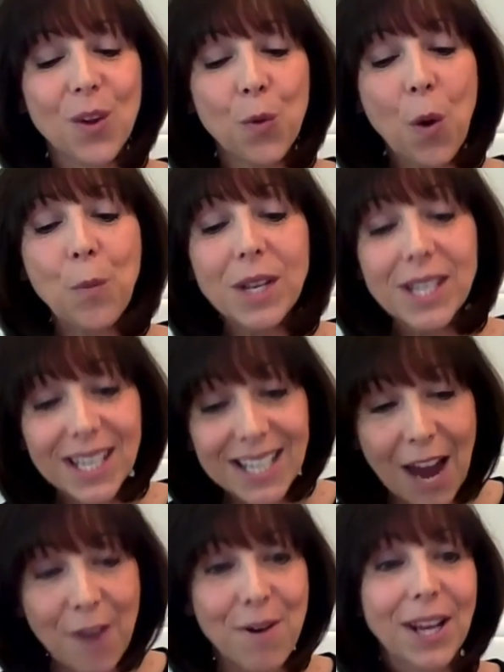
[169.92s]
when we did
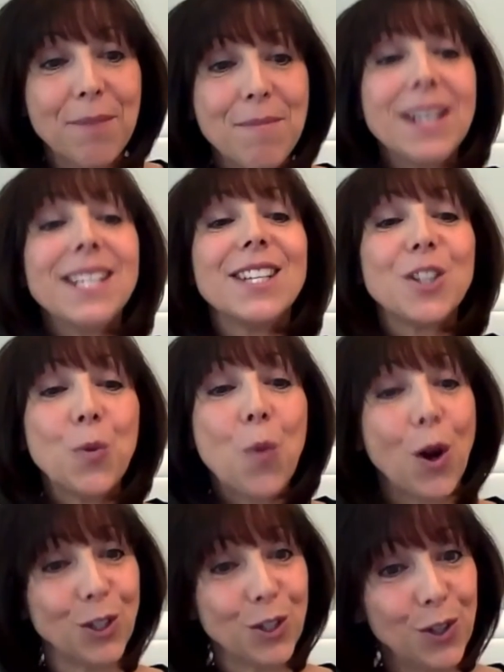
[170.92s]
get recommended to
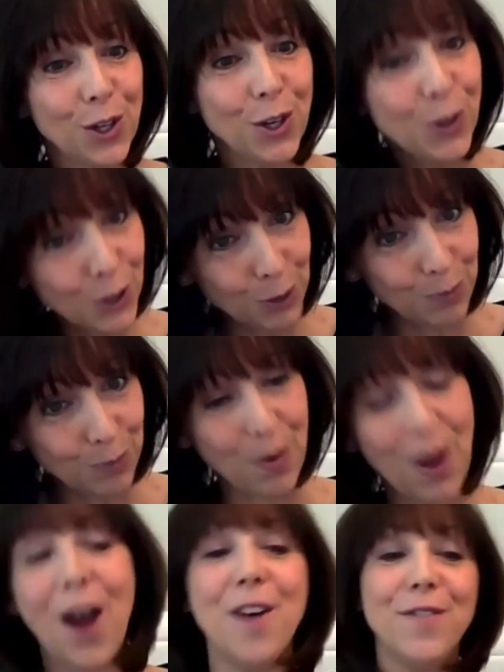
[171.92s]
watch the YouTube
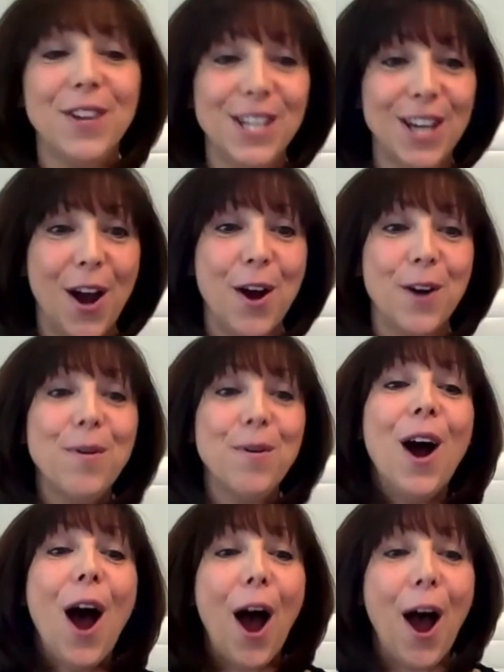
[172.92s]
video
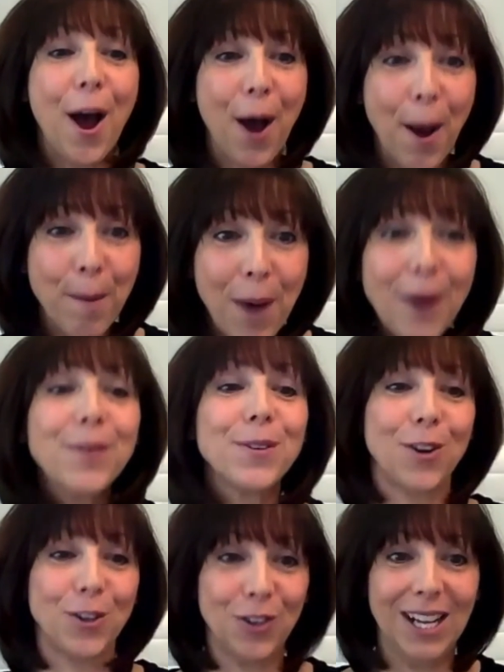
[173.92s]
about
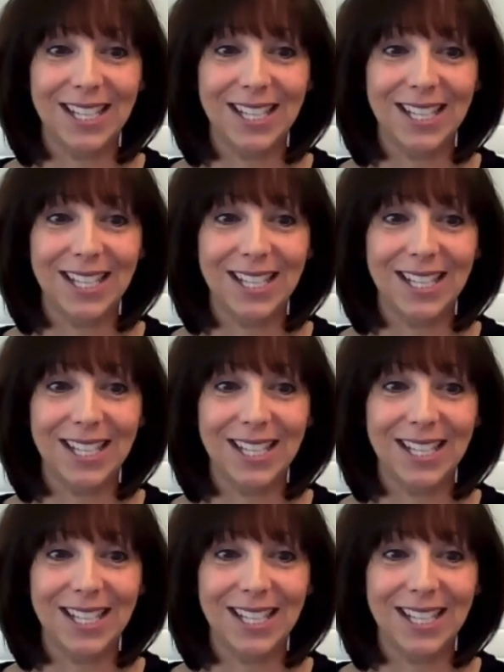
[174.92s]
Dr.